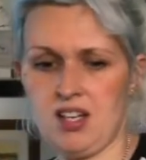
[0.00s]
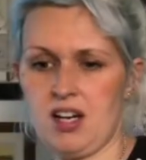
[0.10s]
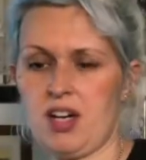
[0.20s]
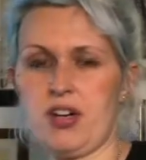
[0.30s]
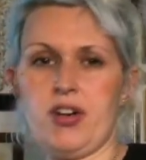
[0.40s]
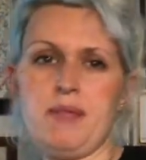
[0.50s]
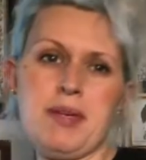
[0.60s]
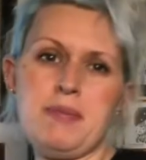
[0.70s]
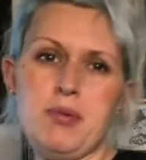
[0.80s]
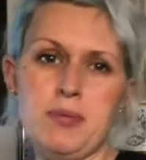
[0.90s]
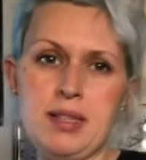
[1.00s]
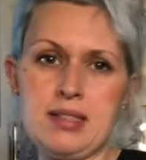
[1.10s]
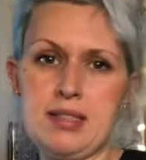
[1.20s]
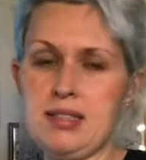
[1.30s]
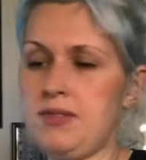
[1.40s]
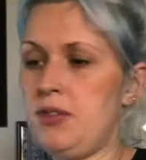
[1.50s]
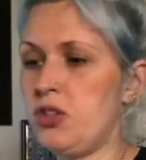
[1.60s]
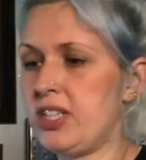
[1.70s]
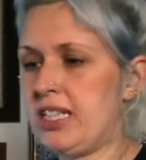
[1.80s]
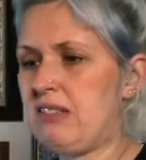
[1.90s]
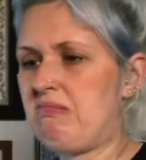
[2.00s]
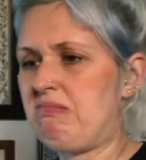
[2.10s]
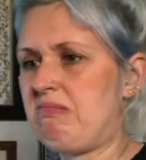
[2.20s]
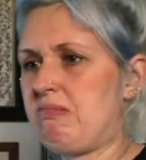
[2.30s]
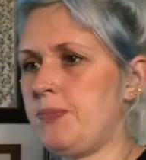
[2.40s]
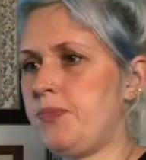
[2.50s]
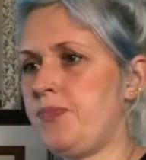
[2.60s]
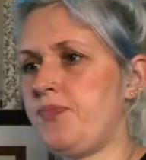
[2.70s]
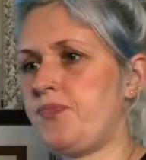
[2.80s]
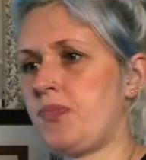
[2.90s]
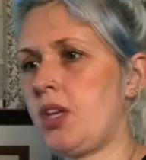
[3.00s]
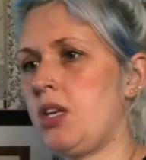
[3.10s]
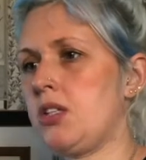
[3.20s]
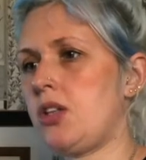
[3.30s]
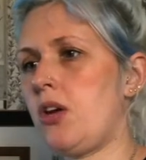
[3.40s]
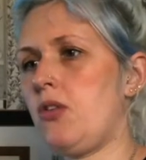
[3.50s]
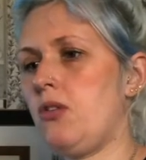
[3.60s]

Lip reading: I don't know, maybe it will make sense if you look at it. So,